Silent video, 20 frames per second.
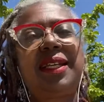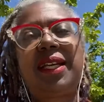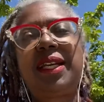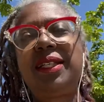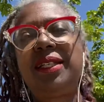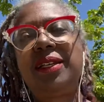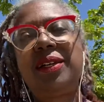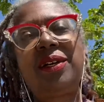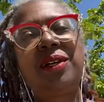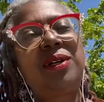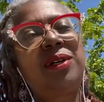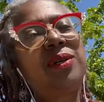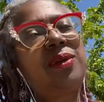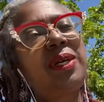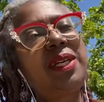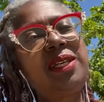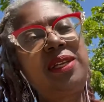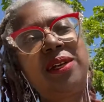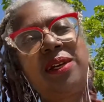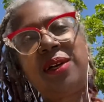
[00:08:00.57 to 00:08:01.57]
I
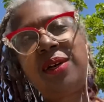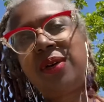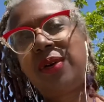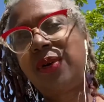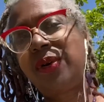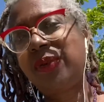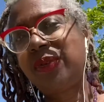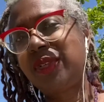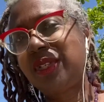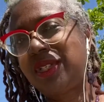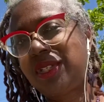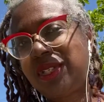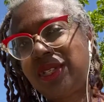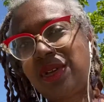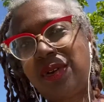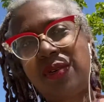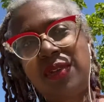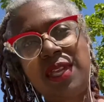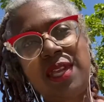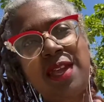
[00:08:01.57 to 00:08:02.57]
know,
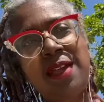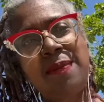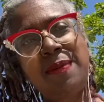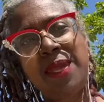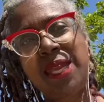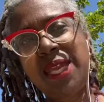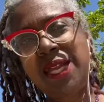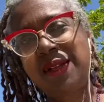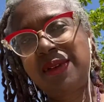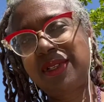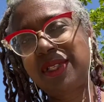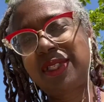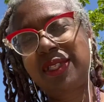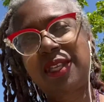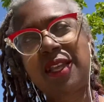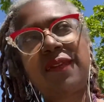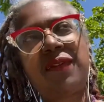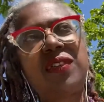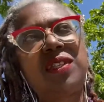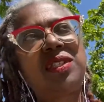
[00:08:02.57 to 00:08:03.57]
so yummy. This
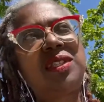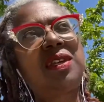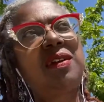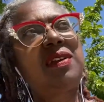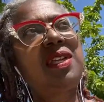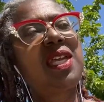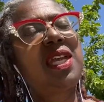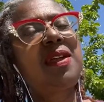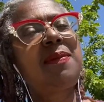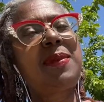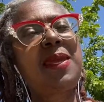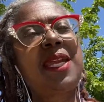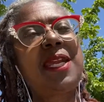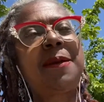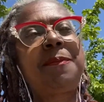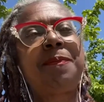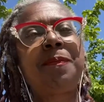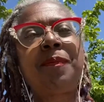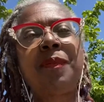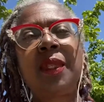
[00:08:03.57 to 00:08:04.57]
stuff is so yummy.
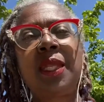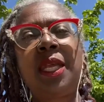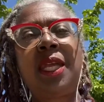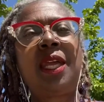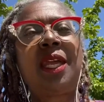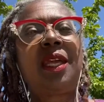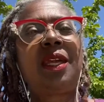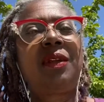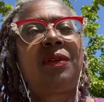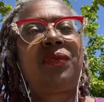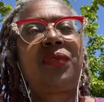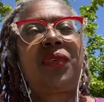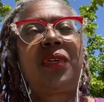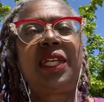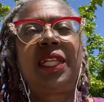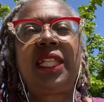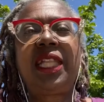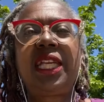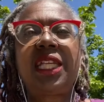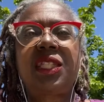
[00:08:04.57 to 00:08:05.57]
It
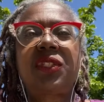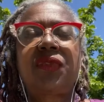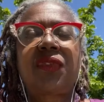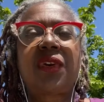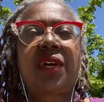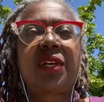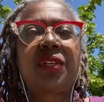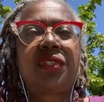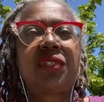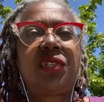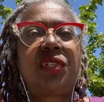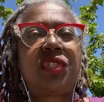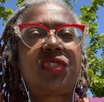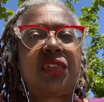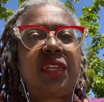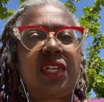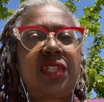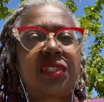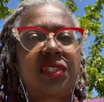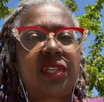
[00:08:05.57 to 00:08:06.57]
really, as far as
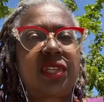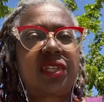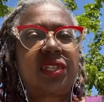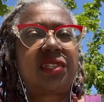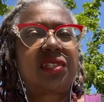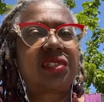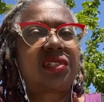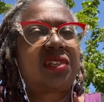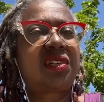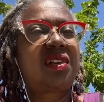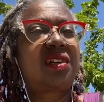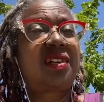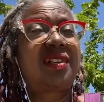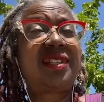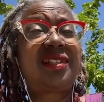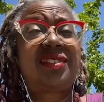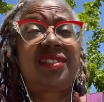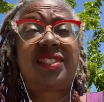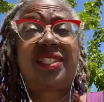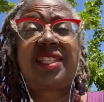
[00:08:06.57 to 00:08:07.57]
nutrients are concerned,
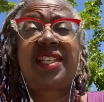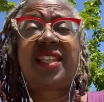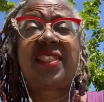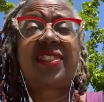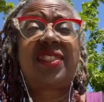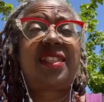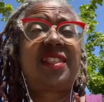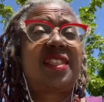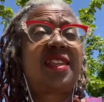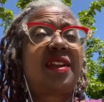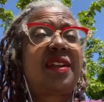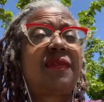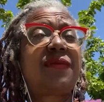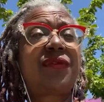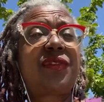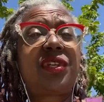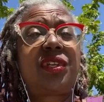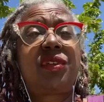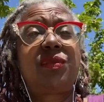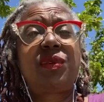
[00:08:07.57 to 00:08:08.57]
there's nothing there
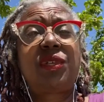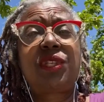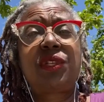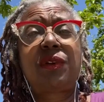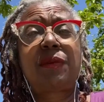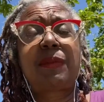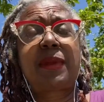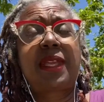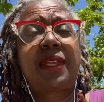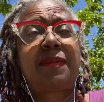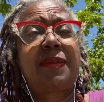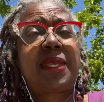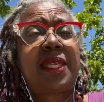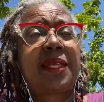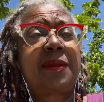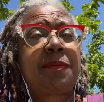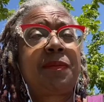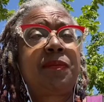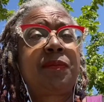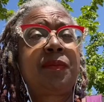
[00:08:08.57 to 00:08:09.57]
for you and your baby.
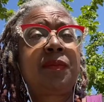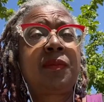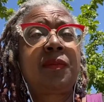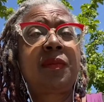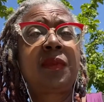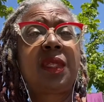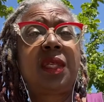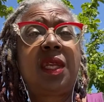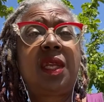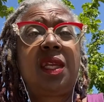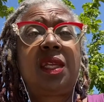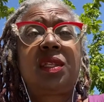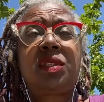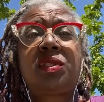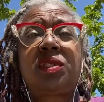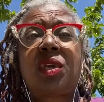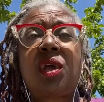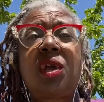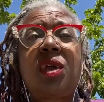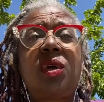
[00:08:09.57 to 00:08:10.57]

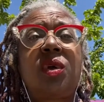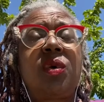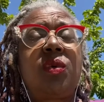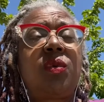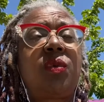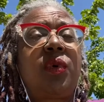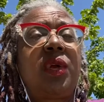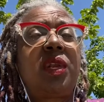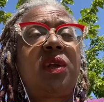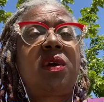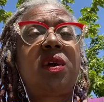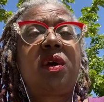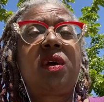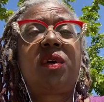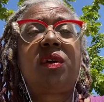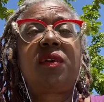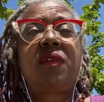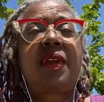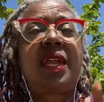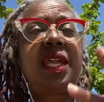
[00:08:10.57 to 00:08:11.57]
So what are whole
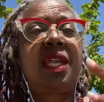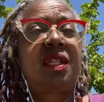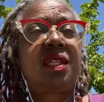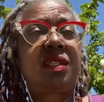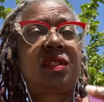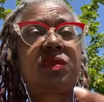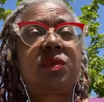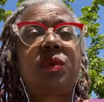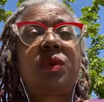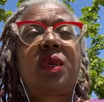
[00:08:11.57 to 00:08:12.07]
grains?